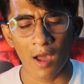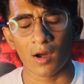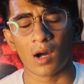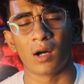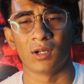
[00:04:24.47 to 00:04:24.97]

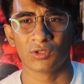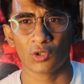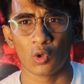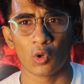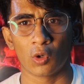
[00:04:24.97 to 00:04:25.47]

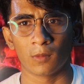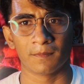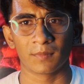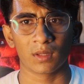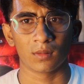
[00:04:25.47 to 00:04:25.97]

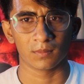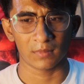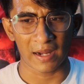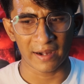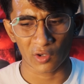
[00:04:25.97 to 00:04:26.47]
So
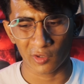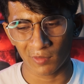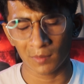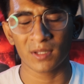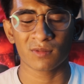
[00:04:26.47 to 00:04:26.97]
Android
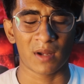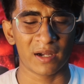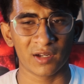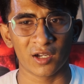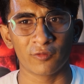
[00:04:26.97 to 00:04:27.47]
will be
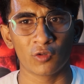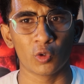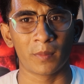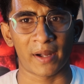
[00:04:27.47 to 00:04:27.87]
smart enough to